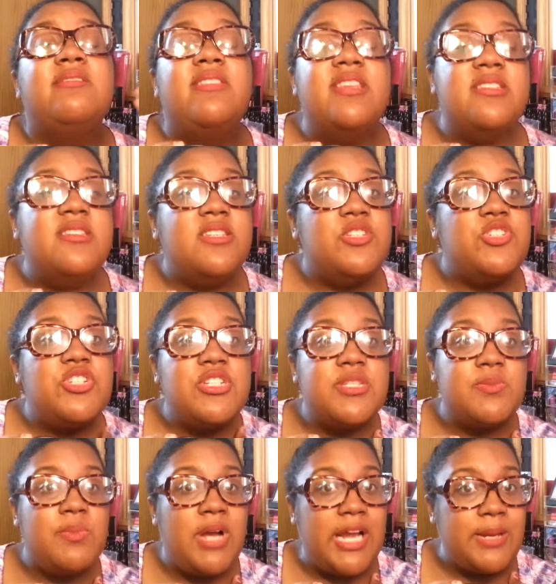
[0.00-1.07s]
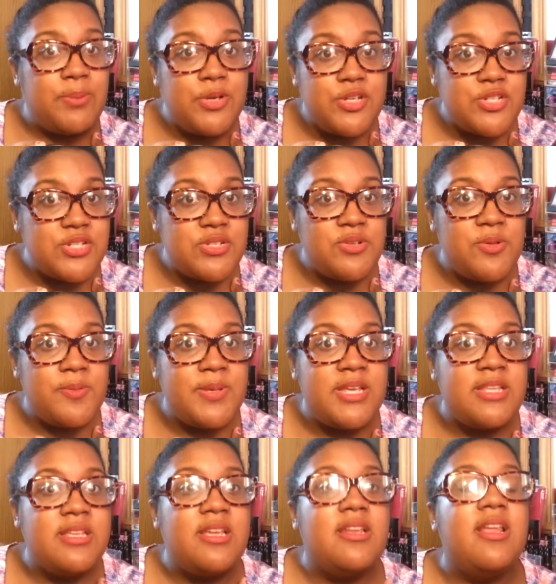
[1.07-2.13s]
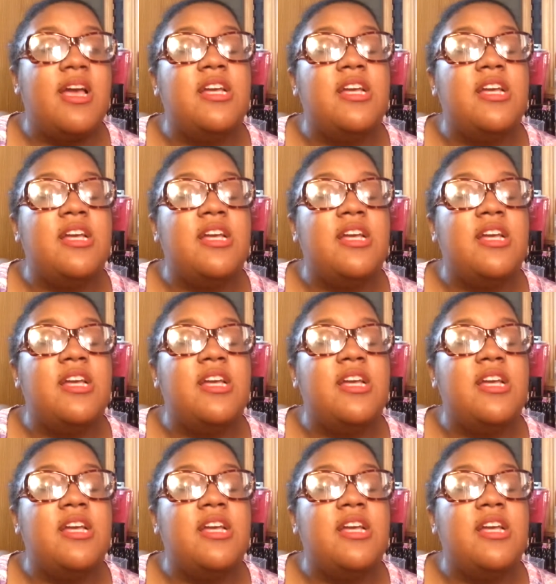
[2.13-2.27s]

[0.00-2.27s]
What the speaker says: This is just my personal opinion.